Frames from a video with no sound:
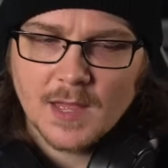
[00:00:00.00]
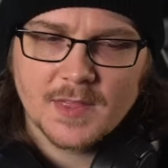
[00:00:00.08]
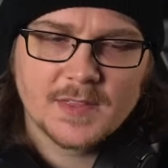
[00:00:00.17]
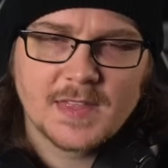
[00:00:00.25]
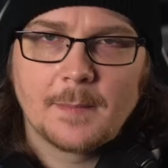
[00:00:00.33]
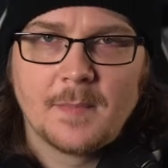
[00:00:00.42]
I
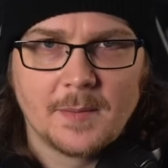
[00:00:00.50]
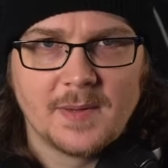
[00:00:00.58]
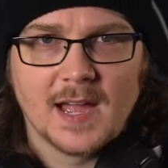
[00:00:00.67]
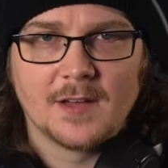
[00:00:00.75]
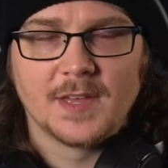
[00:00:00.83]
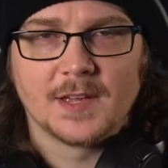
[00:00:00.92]
thought that might be
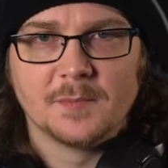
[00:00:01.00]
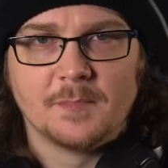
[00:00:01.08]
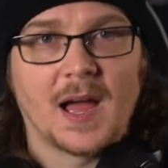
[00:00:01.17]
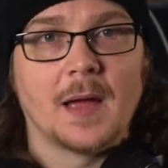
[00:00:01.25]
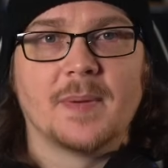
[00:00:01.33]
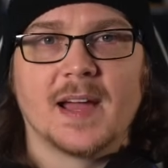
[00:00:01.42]
how they could
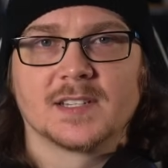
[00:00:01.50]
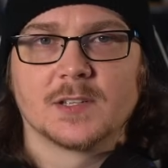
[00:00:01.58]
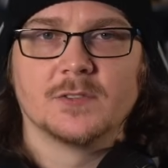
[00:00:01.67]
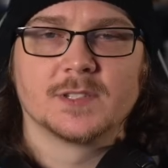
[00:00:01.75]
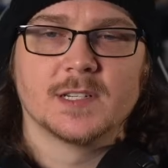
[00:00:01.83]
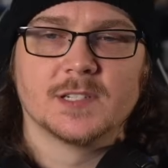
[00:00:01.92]
bypass the
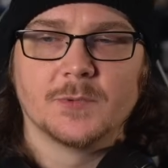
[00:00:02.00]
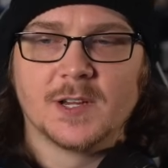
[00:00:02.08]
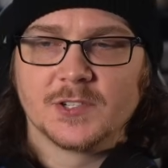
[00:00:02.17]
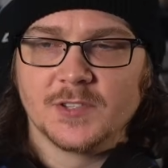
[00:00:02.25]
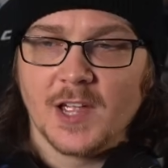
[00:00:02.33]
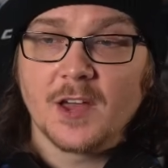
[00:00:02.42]
whole
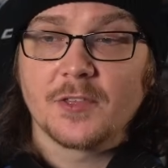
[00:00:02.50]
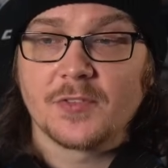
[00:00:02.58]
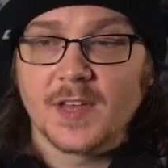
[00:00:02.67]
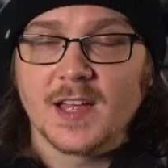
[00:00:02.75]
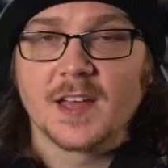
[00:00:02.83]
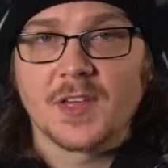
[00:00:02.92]
situation. The other
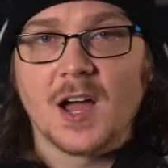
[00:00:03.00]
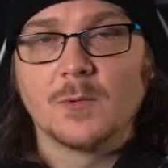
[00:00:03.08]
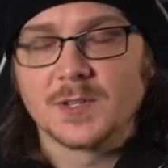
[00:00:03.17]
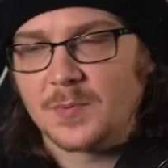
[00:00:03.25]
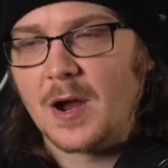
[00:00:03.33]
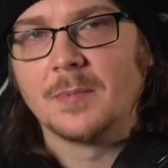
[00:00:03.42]
thing I thought
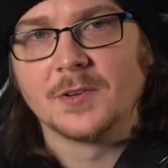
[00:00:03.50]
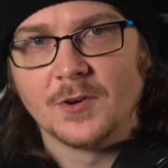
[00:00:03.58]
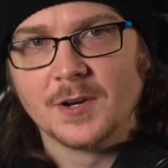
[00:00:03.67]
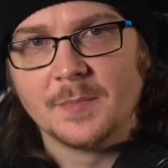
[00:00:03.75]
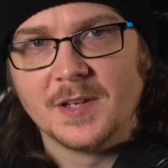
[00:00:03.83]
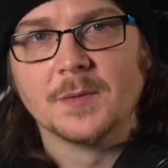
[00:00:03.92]
was probably
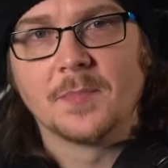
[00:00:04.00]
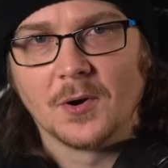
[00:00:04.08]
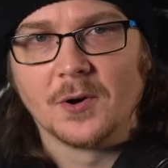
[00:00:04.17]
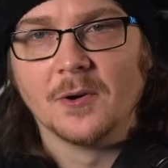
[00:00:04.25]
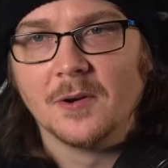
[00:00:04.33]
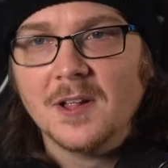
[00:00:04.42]
going to be the
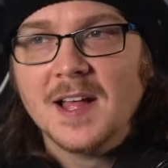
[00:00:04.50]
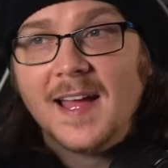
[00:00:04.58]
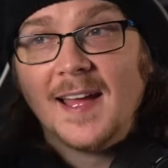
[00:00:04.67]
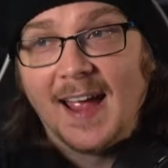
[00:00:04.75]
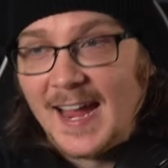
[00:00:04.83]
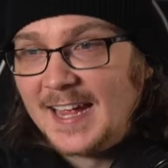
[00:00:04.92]
Purrgil.
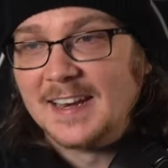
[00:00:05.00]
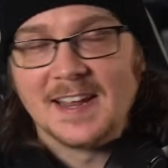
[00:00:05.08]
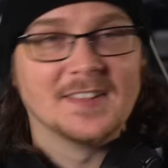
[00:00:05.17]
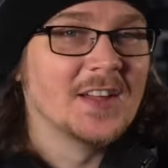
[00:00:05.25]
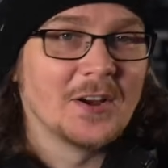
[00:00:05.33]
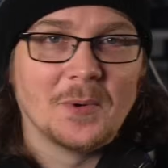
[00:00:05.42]

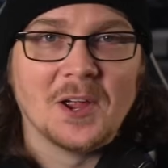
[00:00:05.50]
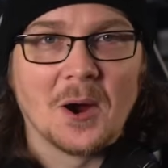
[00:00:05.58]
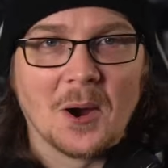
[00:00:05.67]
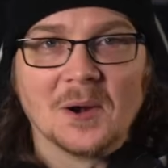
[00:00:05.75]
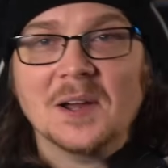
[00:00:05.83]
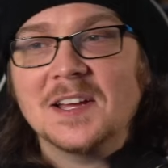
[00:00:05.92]
And there we
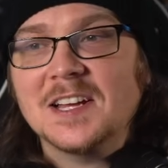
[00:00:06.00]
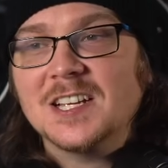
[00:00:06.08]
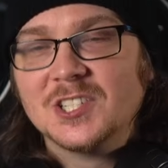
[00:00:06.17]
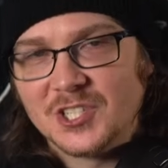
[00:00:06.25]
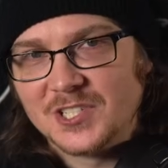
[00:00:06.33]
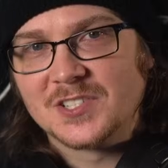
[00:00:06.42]
are.
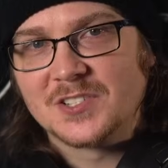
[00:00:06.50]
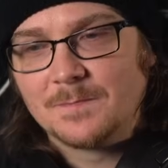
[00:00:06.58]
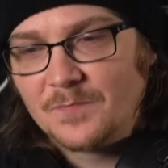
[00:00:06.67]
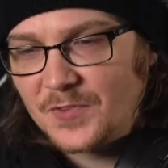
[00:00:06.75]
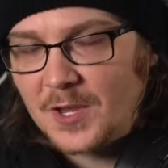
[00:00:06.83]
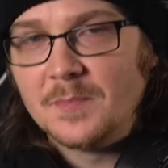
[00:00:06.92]
She's
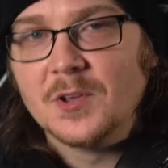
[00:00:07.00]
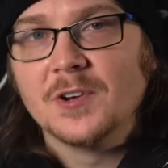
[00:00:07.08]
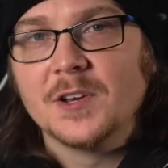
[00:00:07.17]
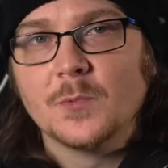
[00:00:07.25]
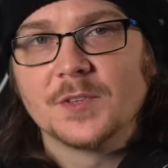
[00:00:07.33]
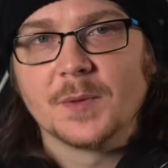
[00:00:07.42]

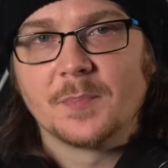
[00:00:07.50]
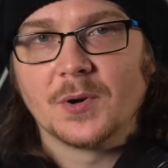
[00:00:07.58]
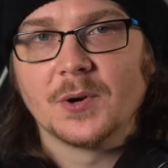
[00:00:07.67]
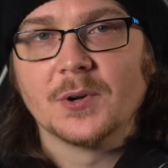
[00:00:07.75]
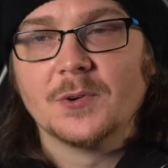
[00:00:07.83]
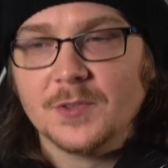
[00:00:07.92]
communing with the
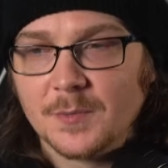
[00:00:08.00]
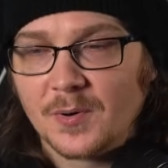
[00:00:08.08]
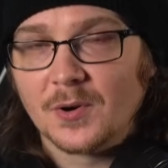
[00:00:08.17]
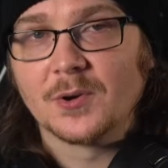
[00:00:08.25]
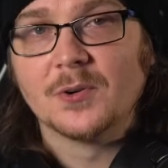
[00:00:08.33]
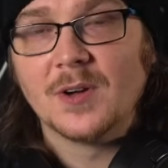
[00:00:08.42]
Purrgil, and the
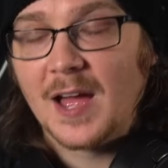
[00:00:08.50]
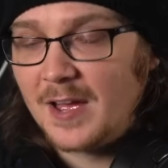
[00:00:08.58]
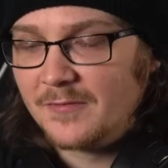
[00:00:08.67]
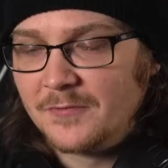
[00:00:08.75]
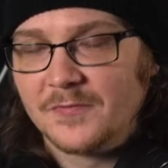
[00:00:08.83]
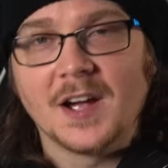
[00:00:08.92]
Purrgil
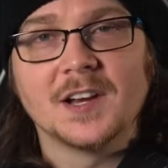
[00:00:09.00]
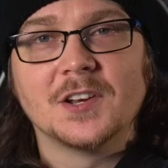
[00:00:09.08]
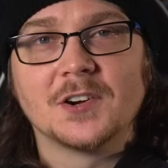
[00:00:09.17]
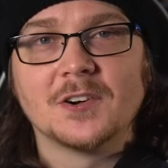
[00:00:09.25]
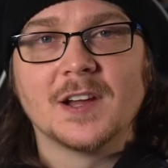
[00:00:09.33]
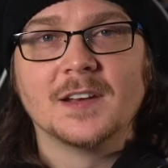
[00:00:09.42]
have invited
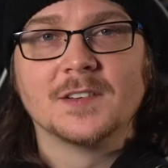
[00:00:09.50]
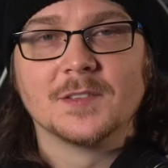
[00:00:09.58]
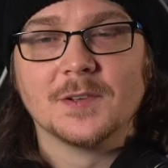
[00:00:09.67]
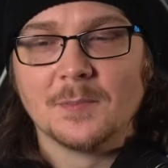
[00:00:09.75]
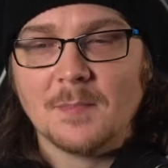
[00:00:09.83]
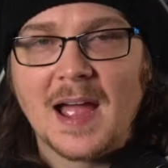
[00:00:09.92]
her into
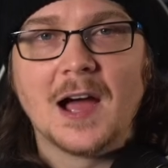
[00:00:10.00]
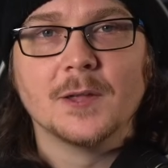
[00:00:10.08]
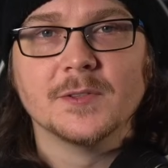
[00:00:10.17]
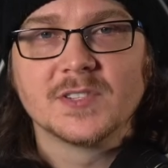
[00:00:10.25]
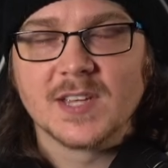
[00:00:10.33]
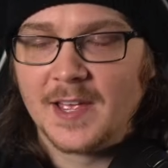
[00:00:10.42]
their
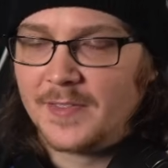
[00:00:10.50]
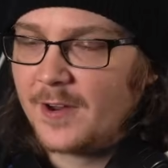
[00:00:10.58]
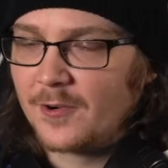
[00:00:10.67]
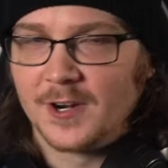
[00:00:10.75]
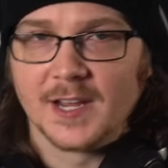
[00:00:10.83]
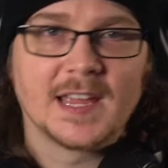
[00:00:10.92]
mouths, and they
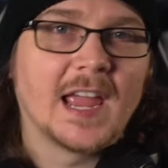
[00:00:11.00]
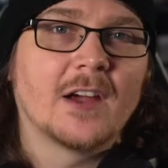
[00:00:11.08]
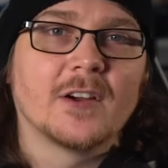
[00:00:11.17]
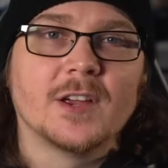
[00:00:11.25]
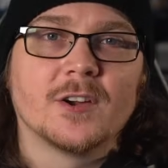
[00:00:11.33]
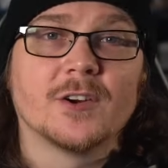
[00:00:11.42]
are going to
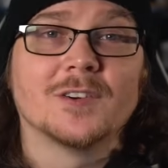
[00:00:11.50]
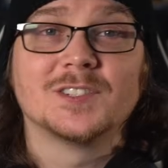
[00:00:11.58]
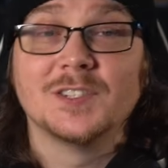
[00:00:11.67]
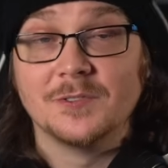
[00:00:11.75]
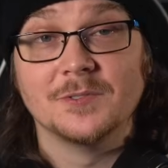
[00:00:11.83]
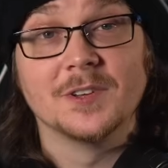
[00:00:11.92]
carry her
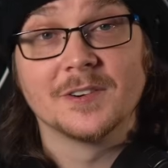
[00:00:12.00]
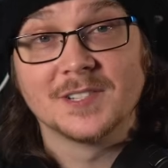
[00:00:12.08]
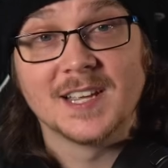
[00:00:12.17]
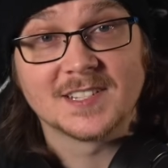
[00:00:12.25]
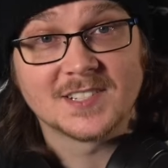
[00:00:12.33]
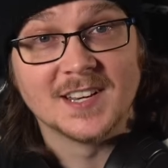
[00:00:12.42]
to their
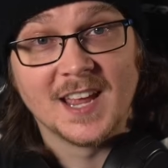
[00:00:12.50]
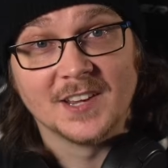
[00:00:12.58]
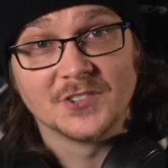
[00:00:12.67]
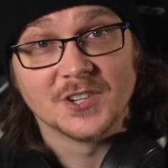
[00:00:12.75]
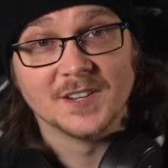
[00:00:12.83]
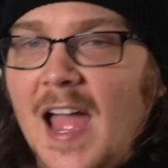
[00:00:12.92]

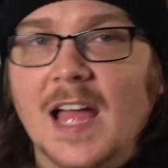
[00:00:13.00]
destination.